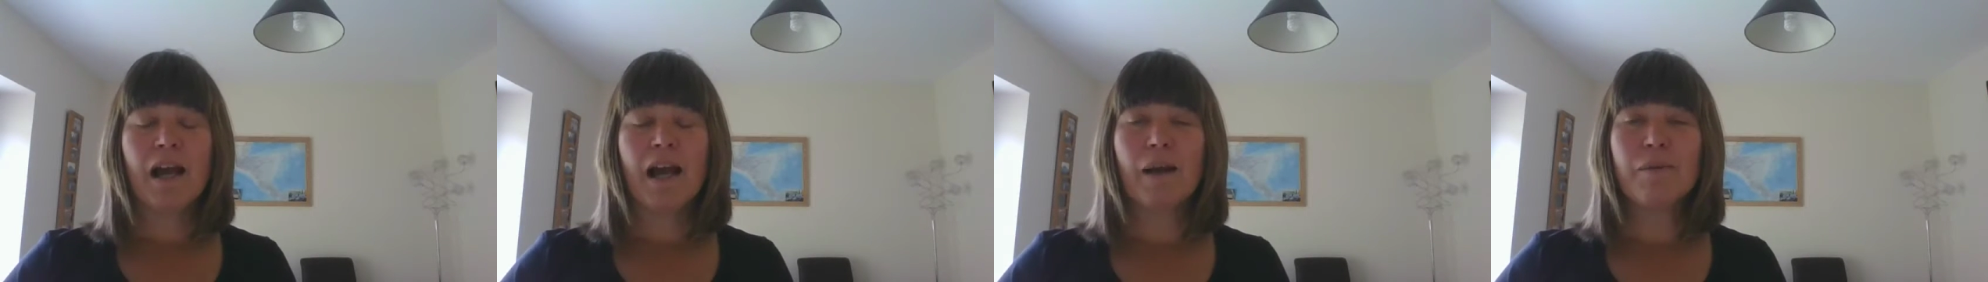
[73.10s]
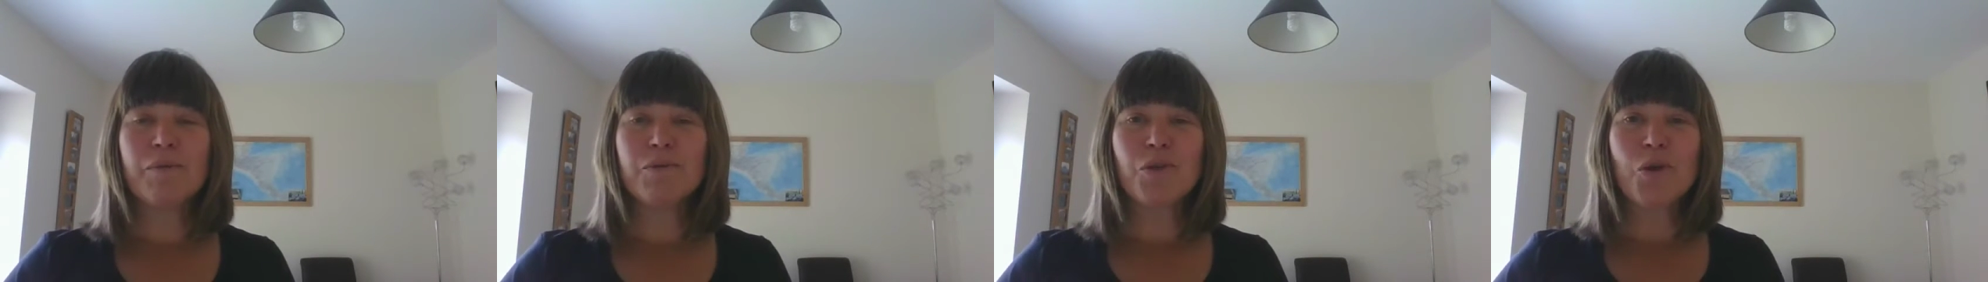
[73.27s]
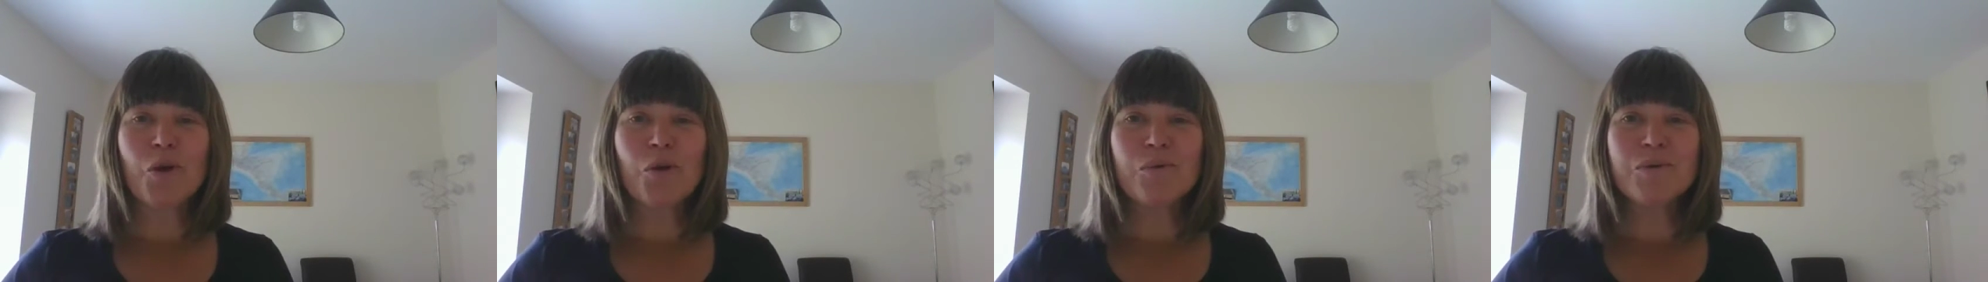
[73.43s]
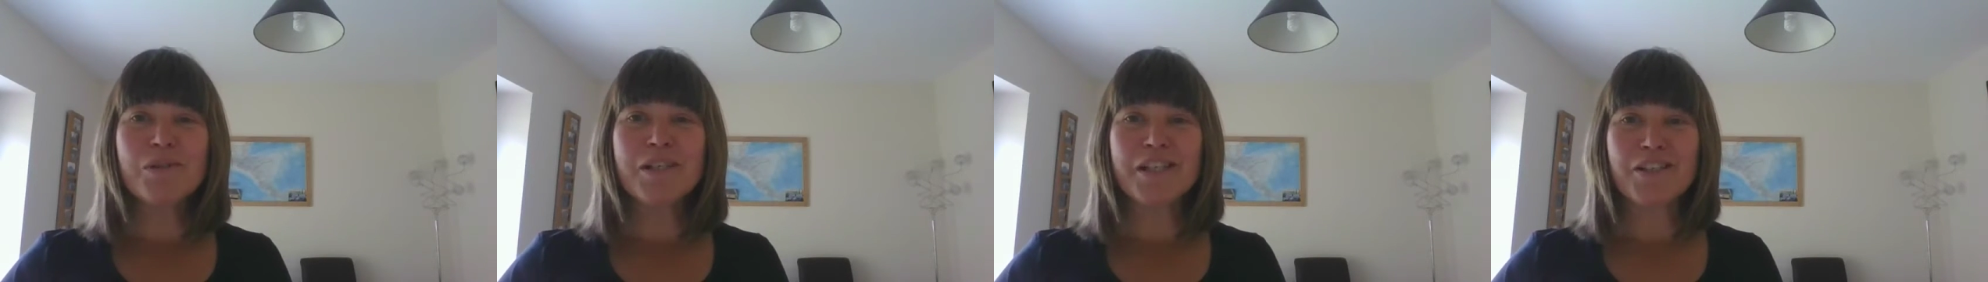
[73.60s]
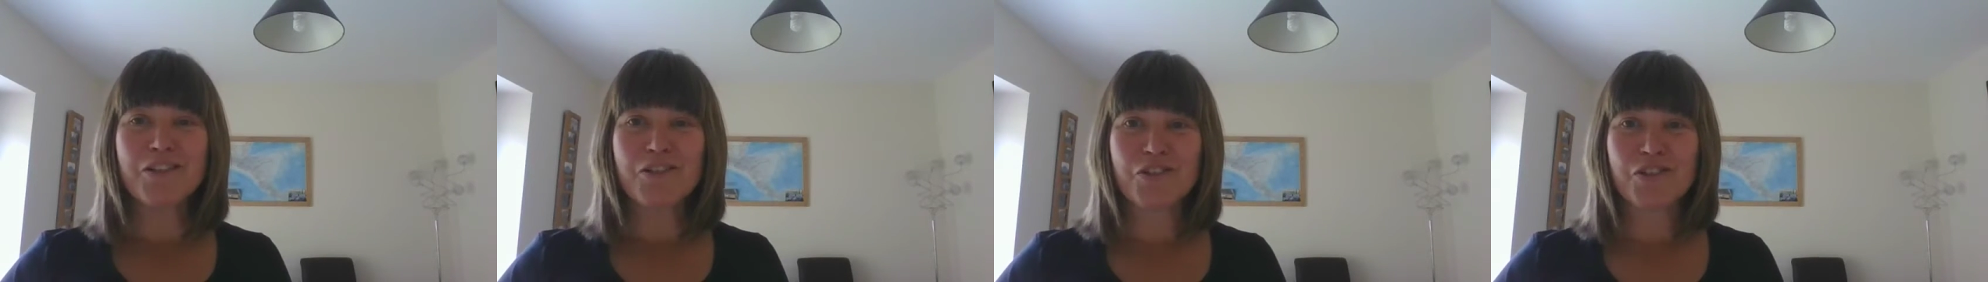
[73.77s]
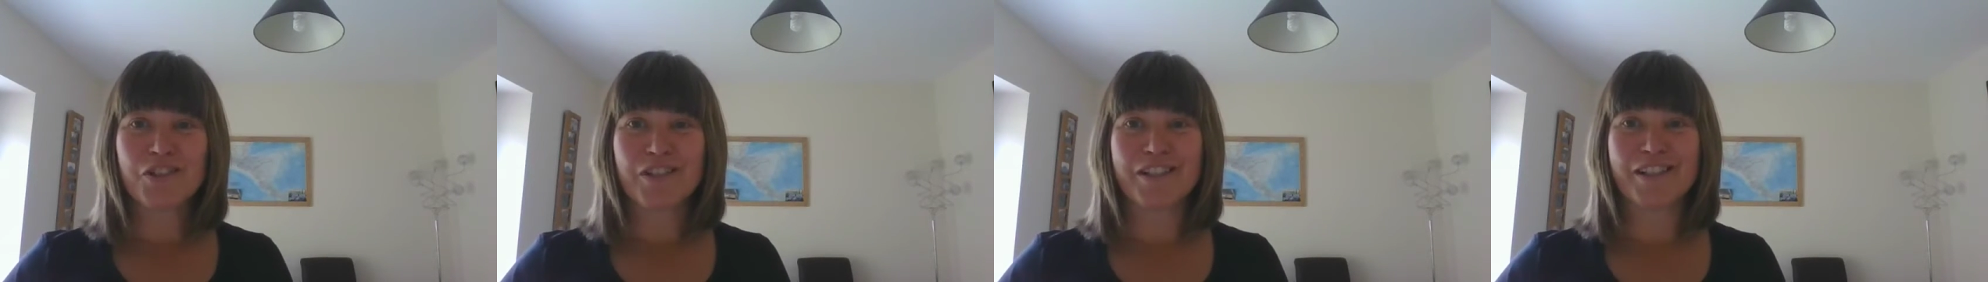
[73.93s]
I was always
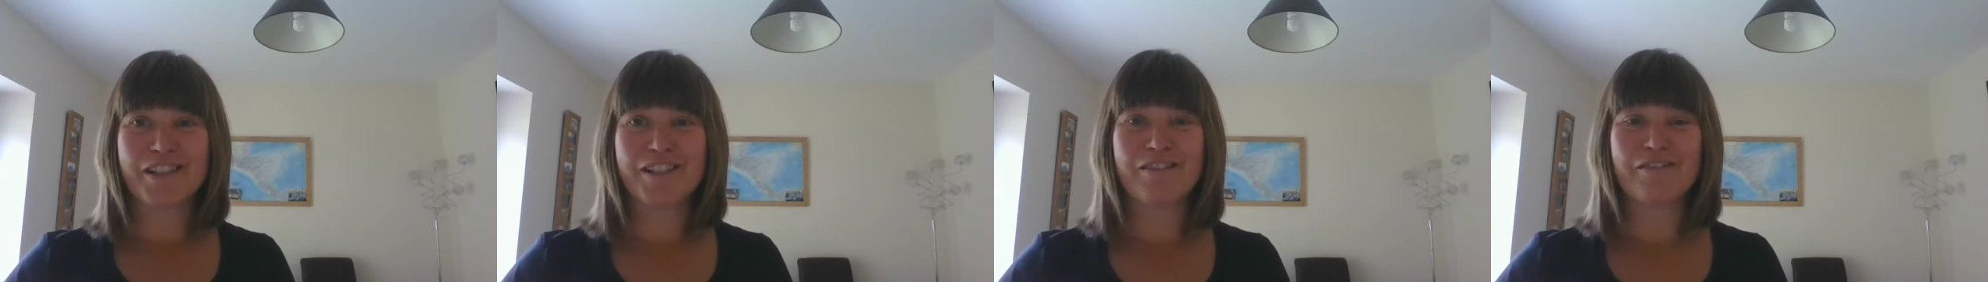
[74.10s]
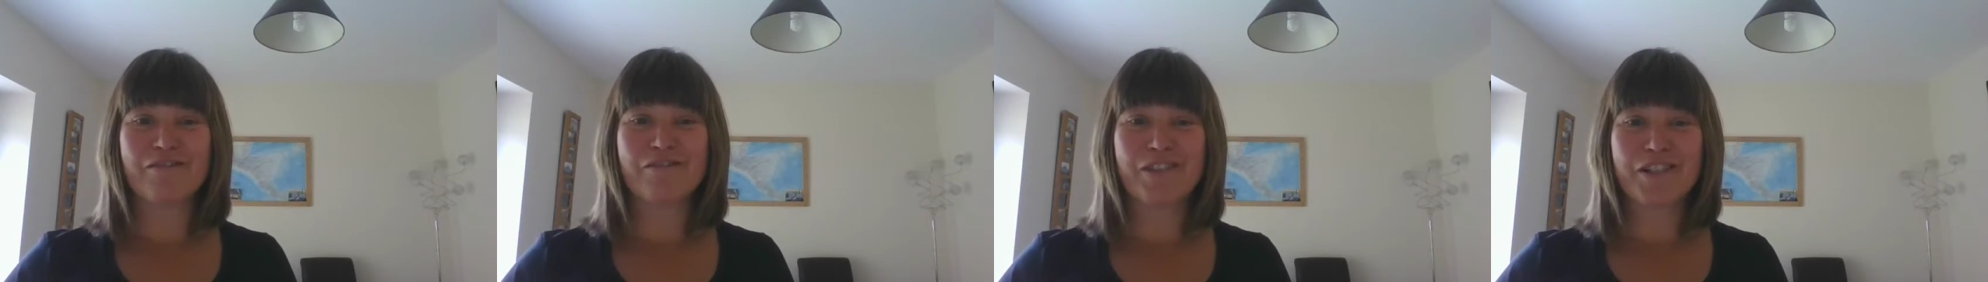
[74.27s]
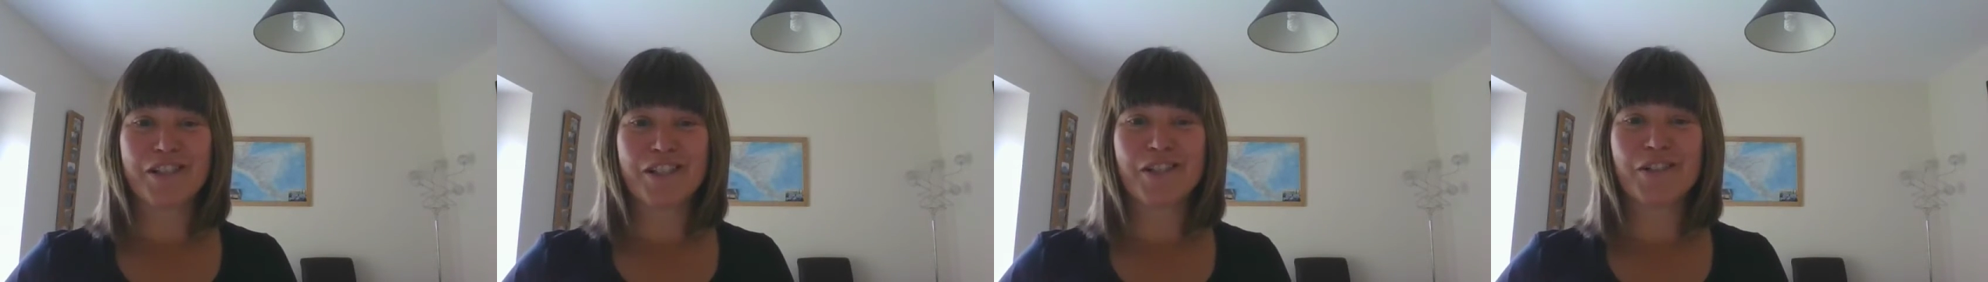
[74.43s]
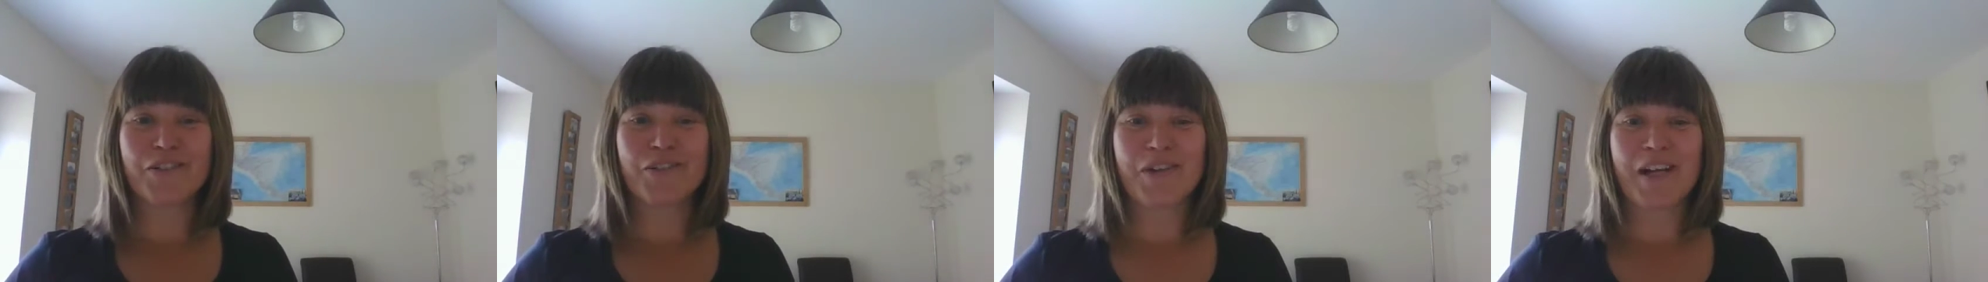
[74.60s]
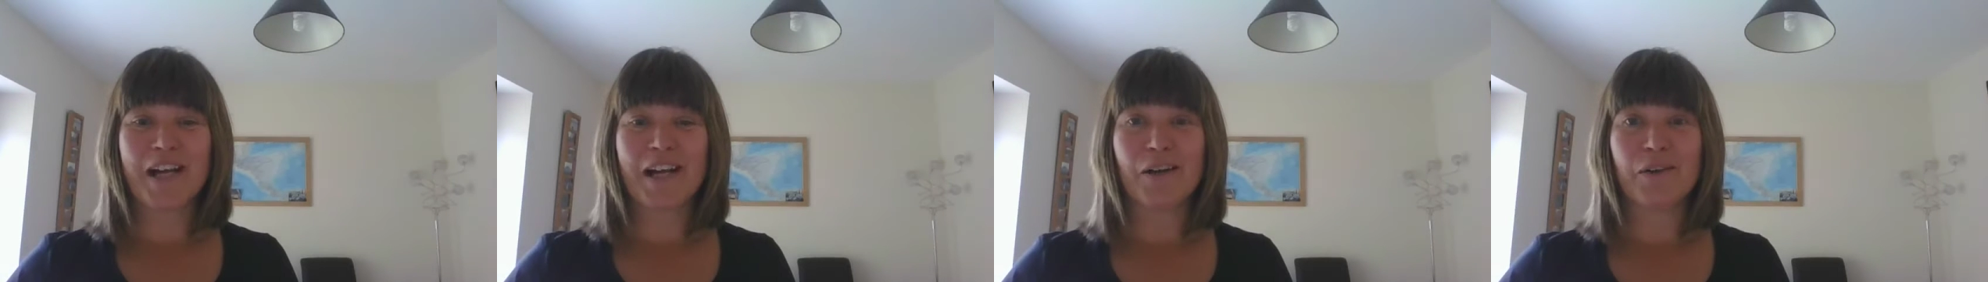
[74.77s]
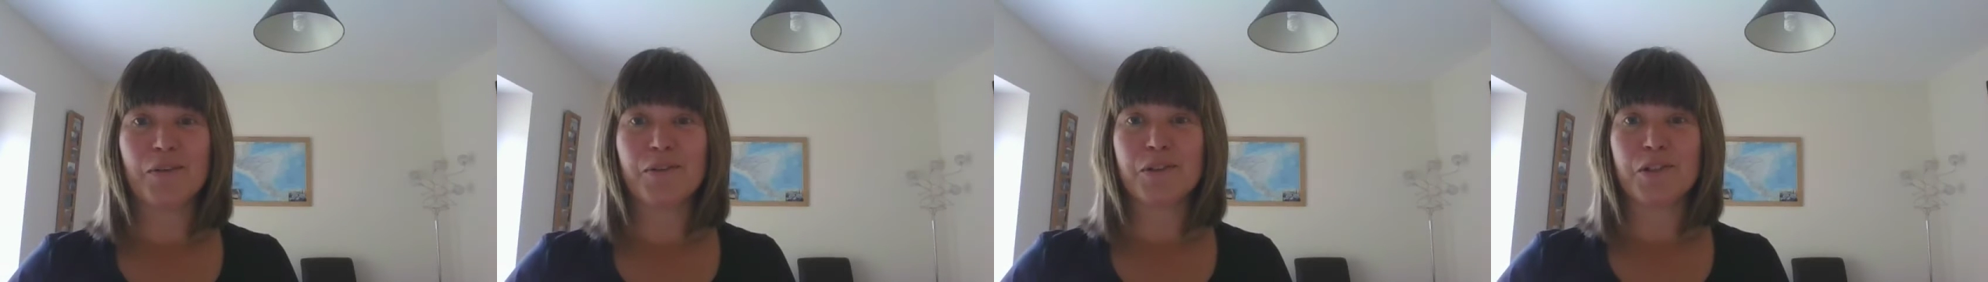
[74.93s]
interested in physical
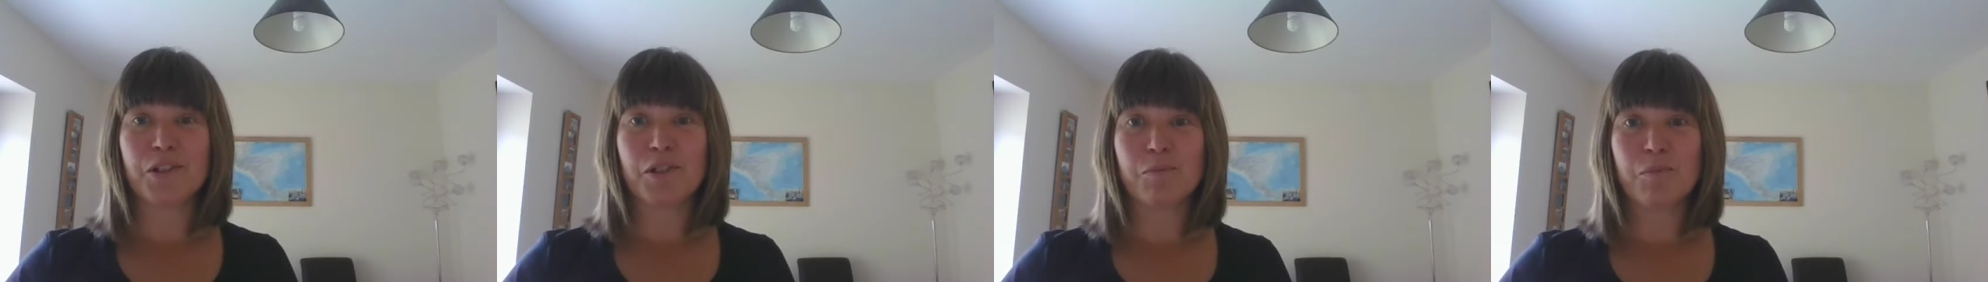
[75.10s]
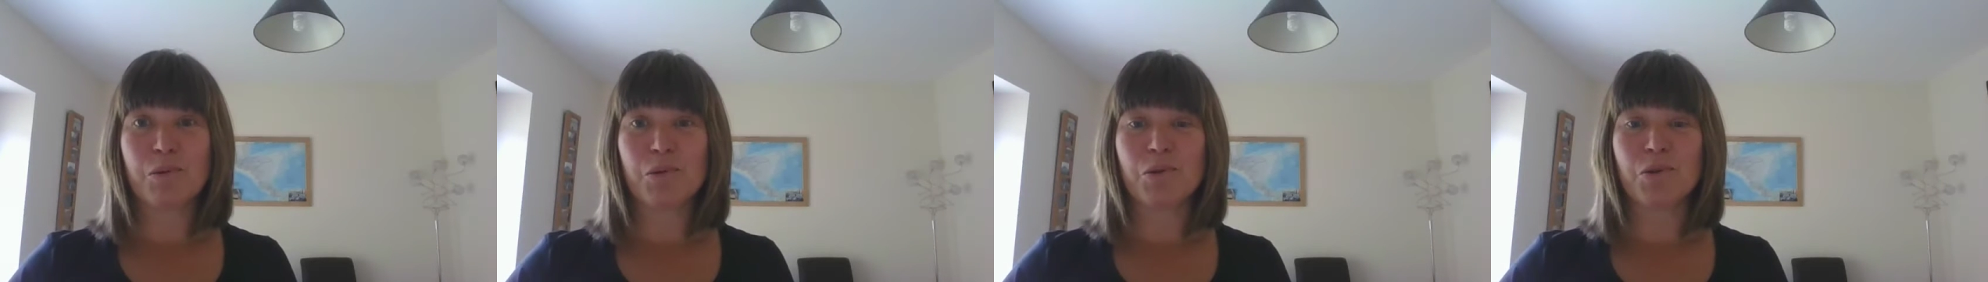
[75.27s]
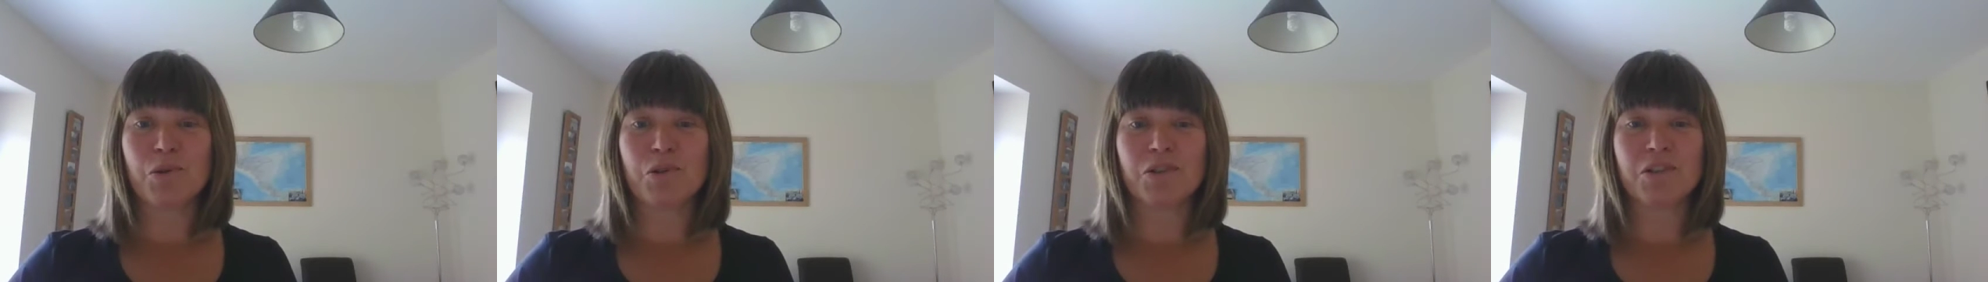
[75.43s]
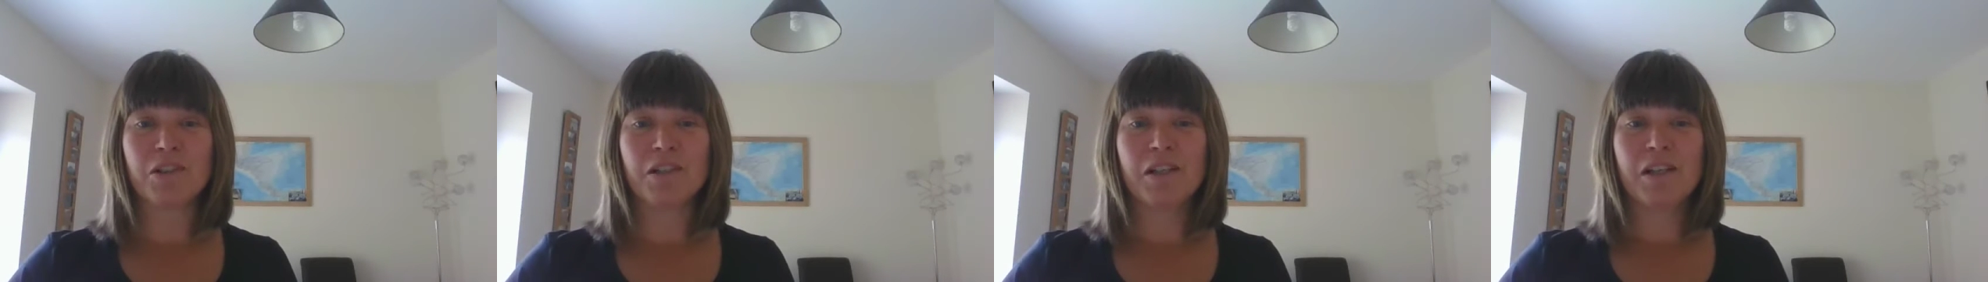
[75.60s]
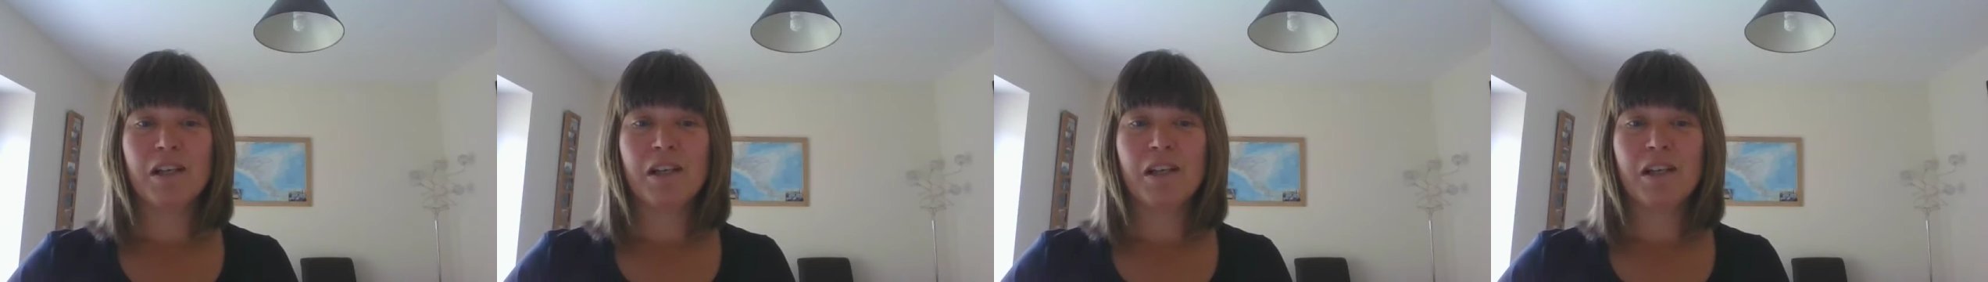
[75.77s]
health and sport